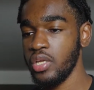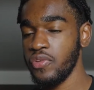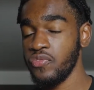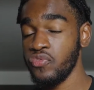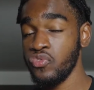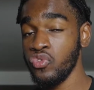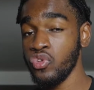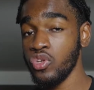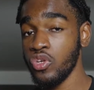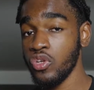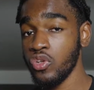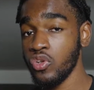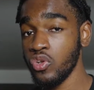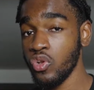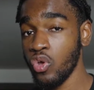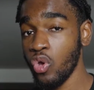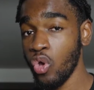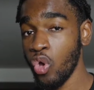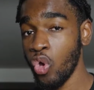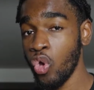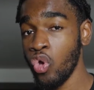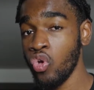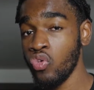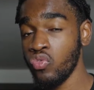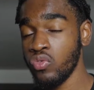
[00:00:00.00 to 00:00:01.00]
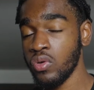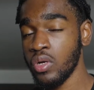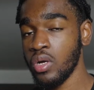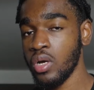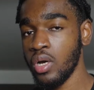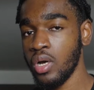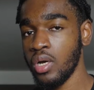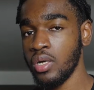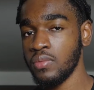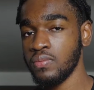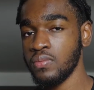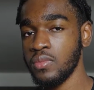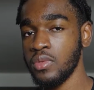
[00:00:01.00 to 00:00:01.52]
If you can
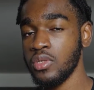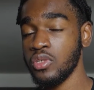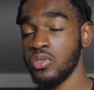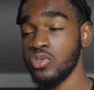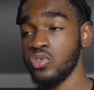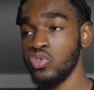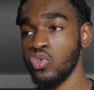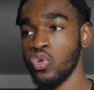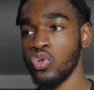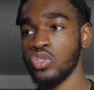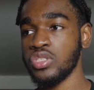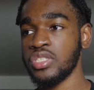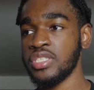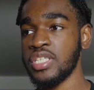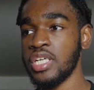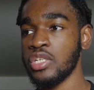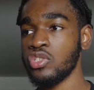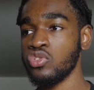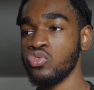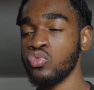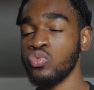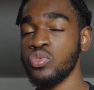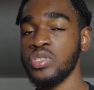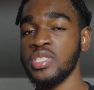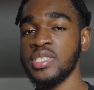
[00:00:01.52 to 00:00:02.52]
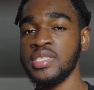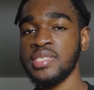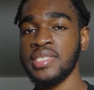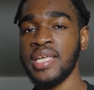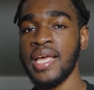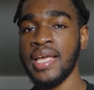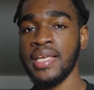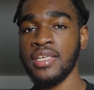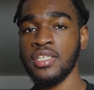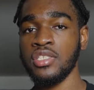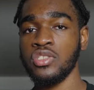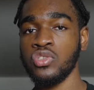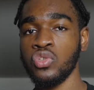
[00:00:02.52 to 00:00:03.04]
overcome your sexual
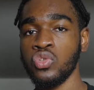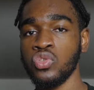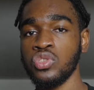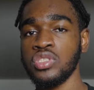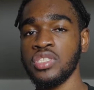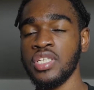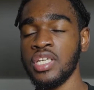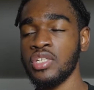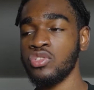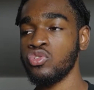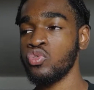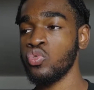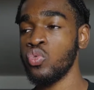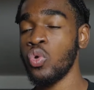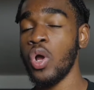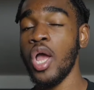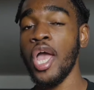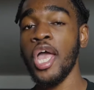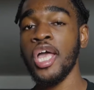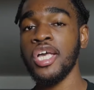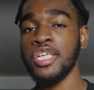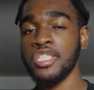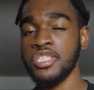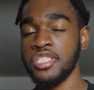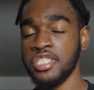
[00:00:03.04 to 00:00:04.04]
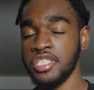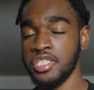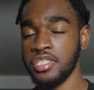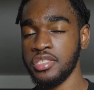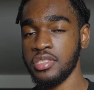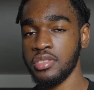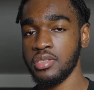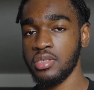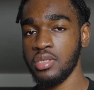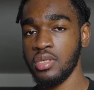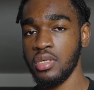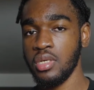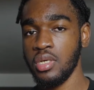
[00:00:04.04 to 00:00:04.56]
desires, your sexual urges,
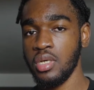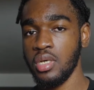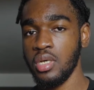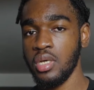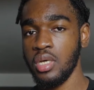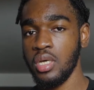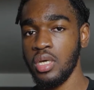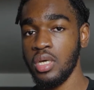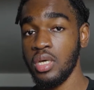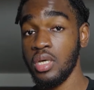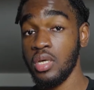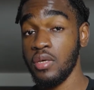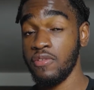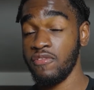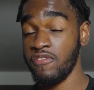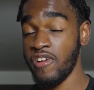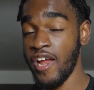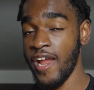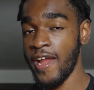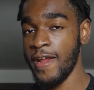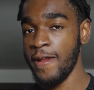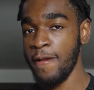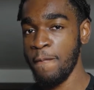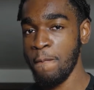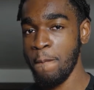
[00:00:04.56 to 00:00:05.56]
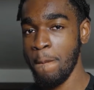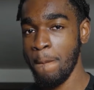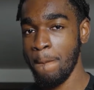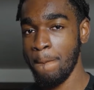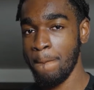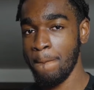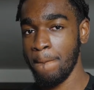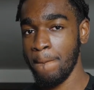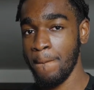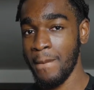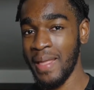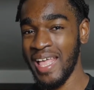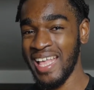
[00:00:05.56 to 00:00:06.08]
right,
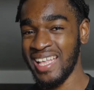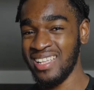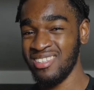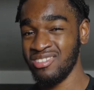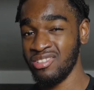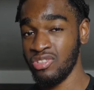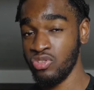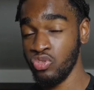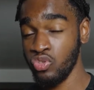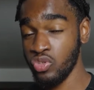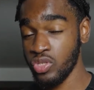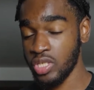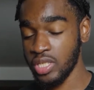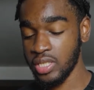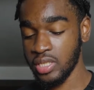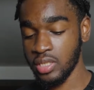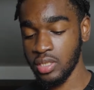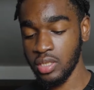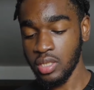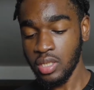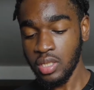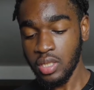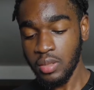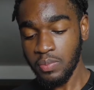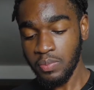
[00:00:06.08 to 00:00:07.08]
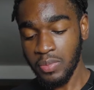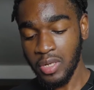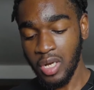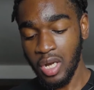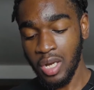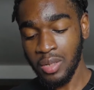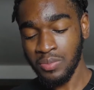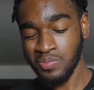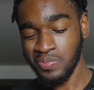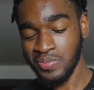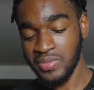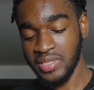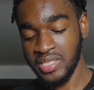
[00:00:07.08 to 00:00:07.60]
and you can
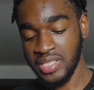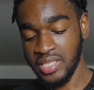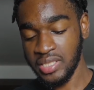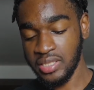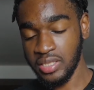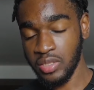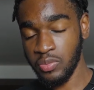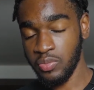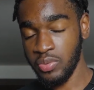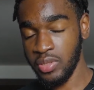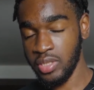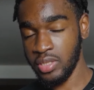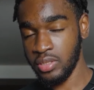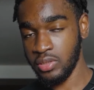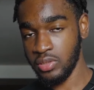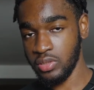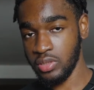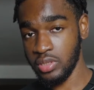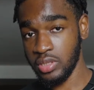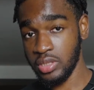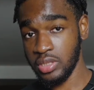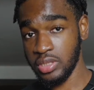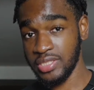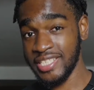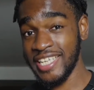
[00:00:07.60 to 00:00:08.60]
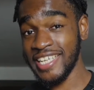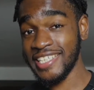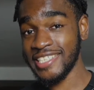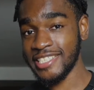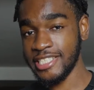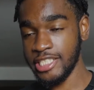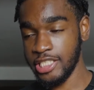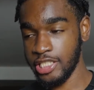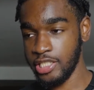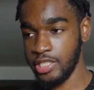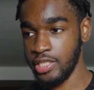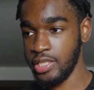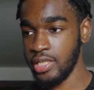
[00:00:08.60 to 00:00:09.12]
become disciplined
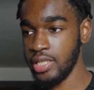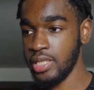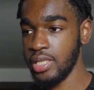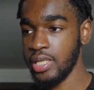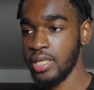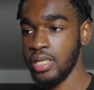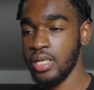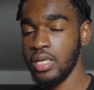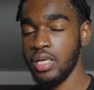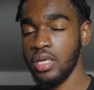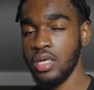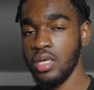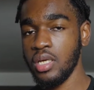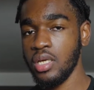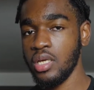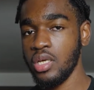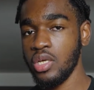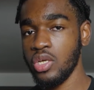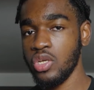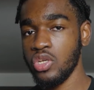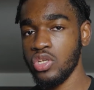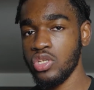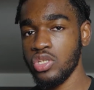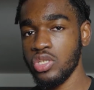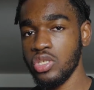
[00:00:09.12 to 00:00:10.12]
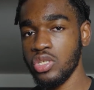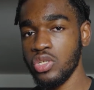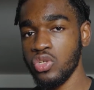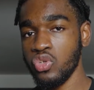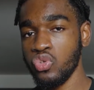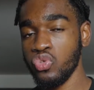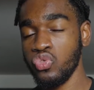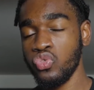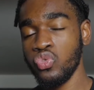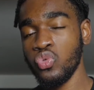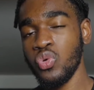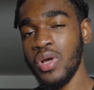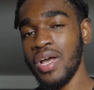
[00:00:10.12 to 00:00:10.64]
sexually,
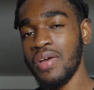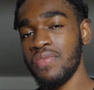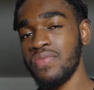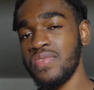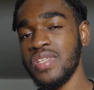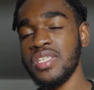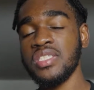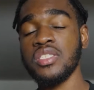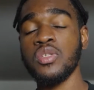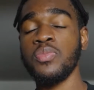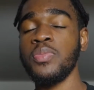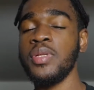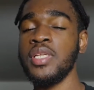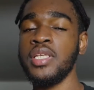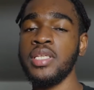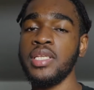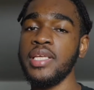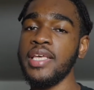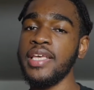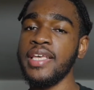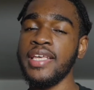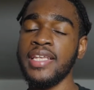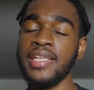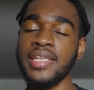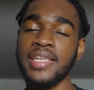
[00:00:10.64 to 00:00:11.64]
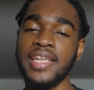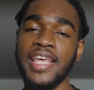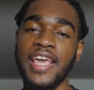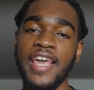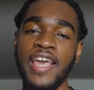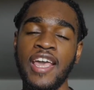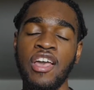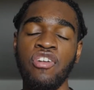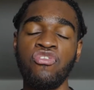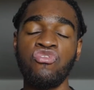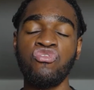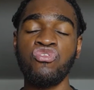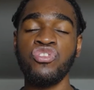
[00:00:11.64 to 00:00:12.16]
you have discipline in
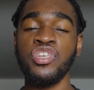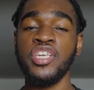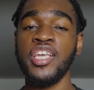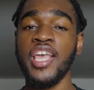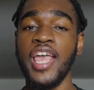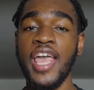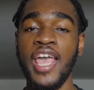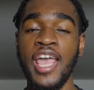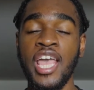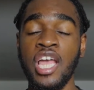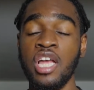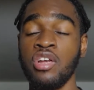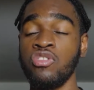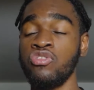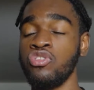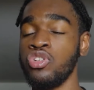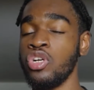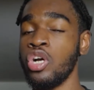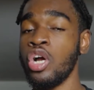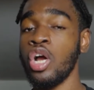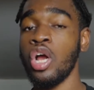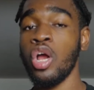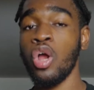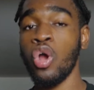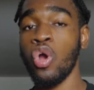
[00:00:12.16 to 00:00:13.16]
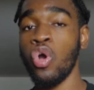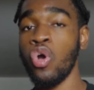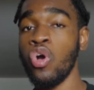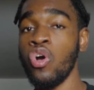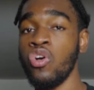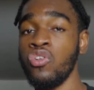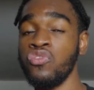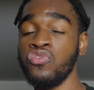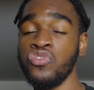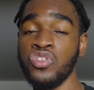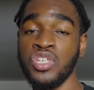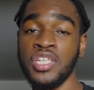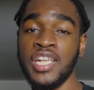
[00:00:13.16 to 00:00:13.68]
every area
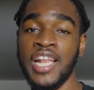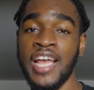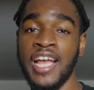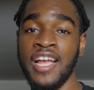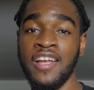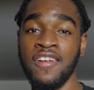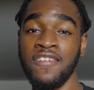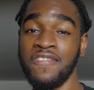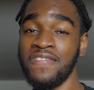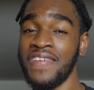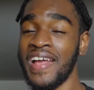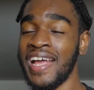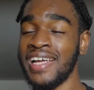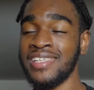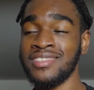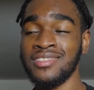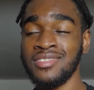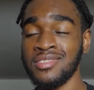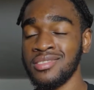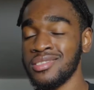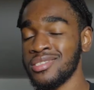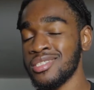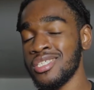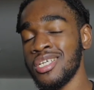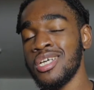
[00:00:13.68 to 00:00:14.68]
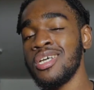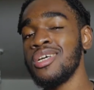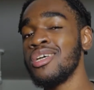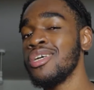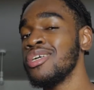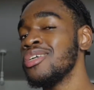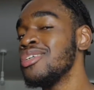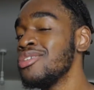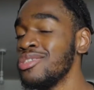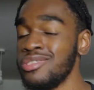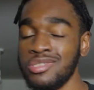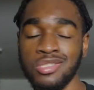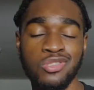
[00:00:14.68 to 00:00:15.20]
of your life, and
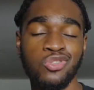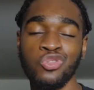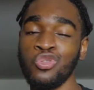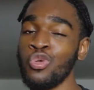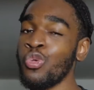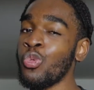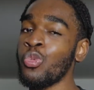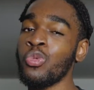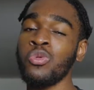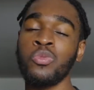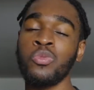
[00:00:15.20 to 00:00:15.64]
no one